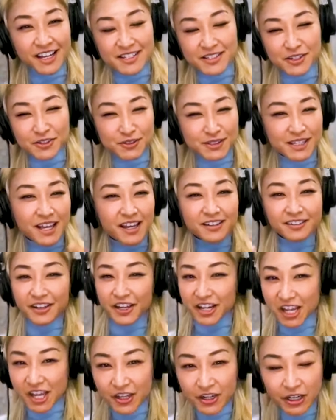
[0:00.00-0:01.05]
as you said,
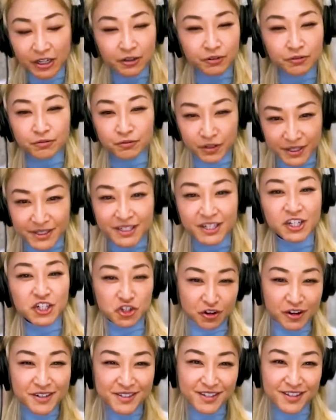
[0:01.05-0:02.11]
like hitting reasoning
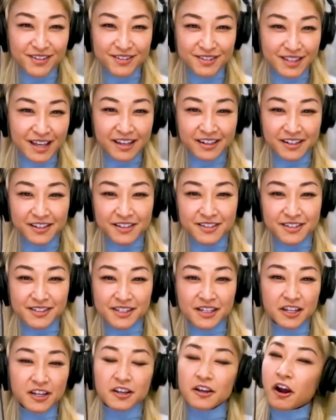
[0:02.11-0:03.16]
traces that is